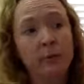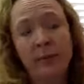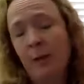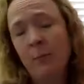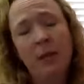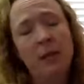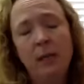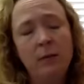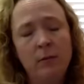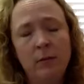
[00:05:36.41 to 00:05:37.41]
that may
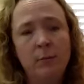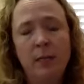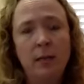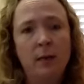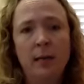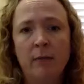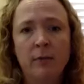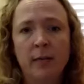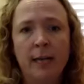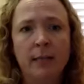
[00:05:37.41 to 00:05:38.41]
need to be done
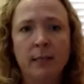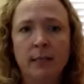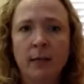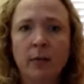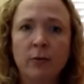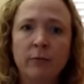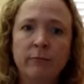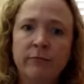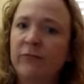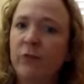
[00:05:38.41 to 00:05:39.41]
every essay cycle
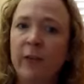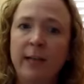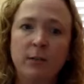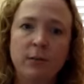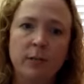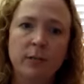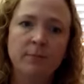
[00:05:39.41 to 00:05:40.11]
for that student.